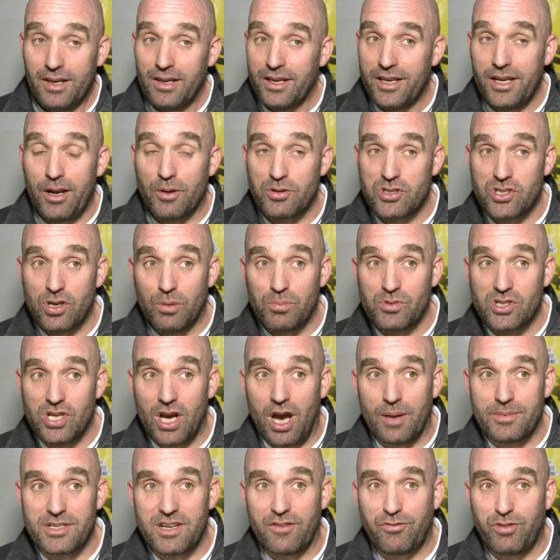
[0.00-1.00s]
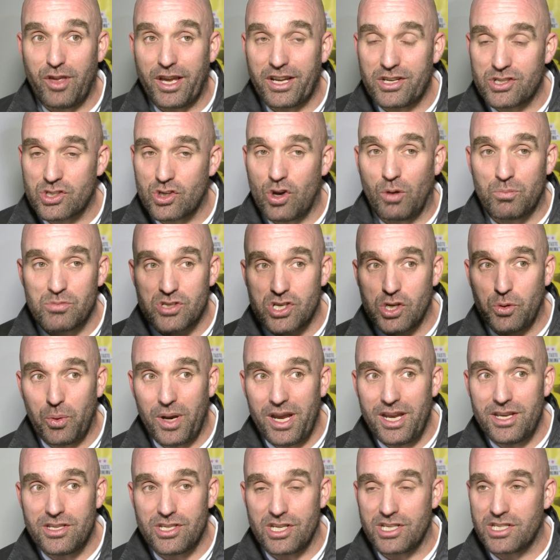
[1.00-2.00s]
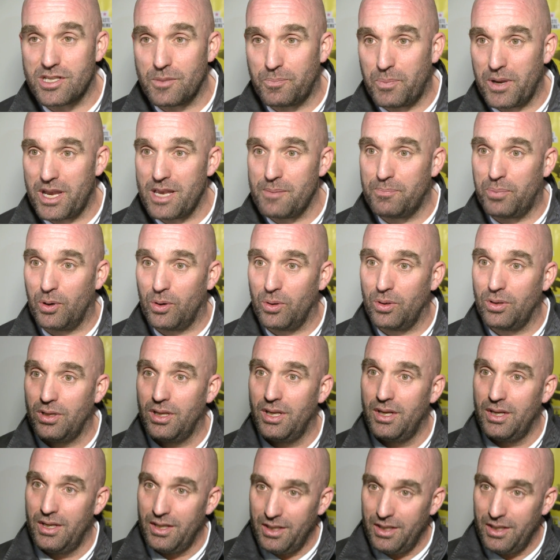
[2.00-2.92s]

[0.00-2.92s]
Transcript: you know, sometimes if things come too easy to people,